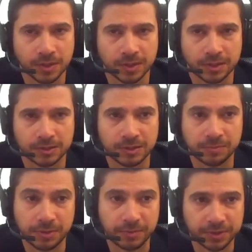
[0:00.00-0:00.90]
They
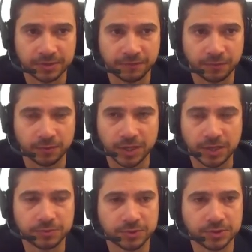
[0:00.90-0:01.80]
implemented the full
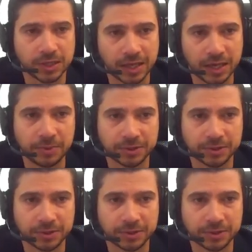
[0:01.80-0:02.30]
game during the lab